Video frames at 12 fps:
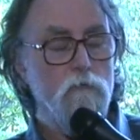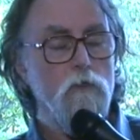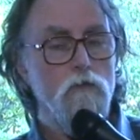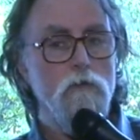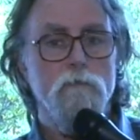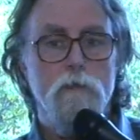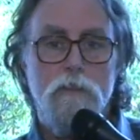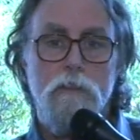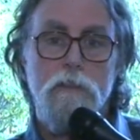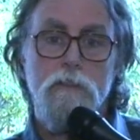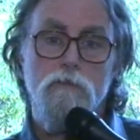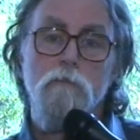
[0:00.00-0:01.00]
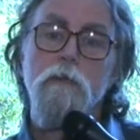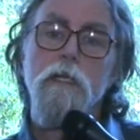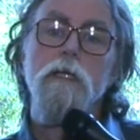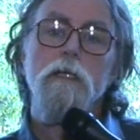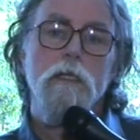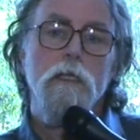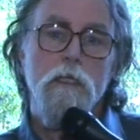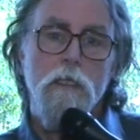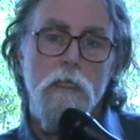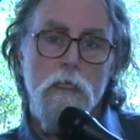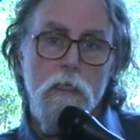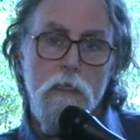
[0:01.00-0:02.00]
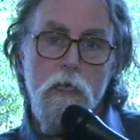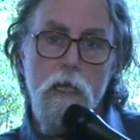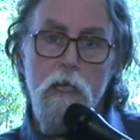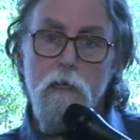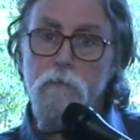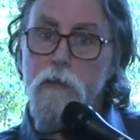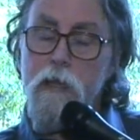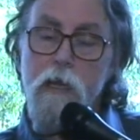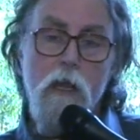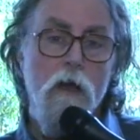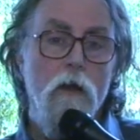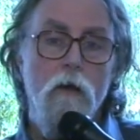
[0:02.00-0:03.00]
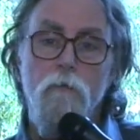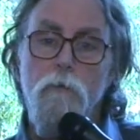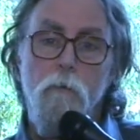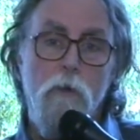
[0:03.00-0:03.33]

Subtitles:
University. And they are the